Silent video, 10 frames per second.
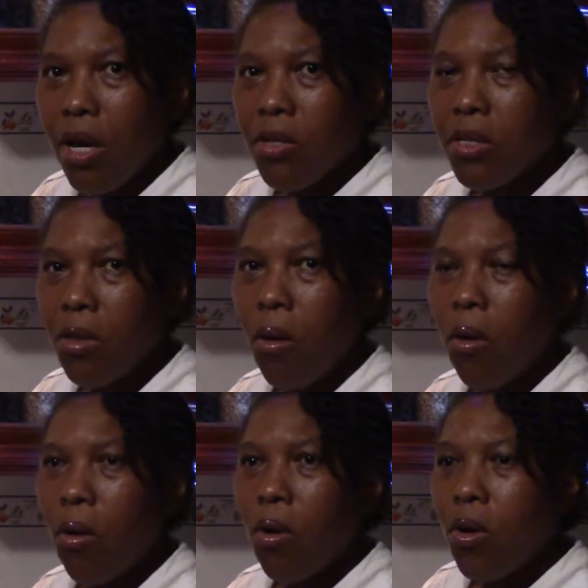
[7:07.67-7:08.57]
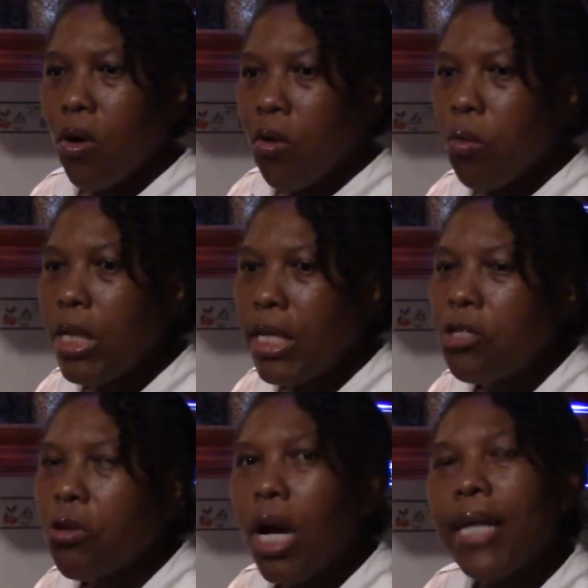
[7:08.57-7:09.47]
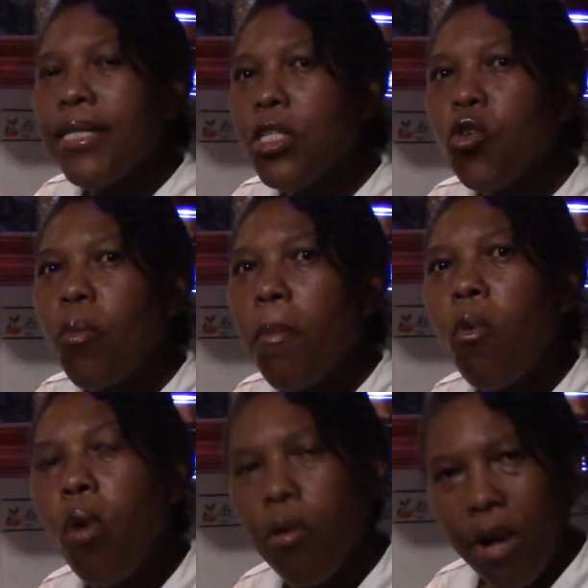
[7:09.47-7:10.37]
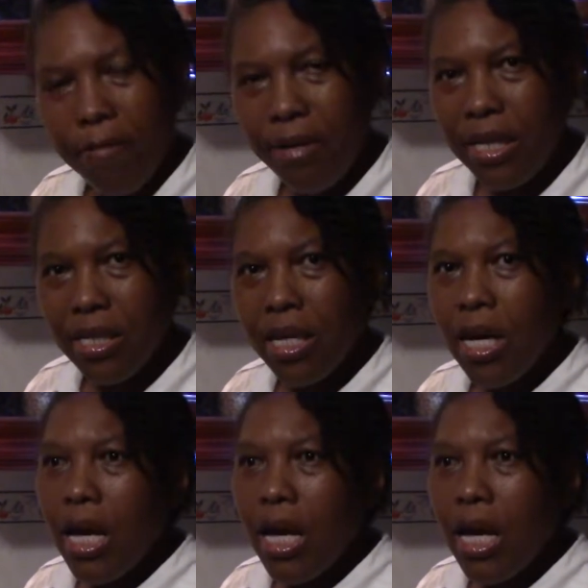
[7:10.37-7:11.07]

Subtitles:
So we need to consume more of it.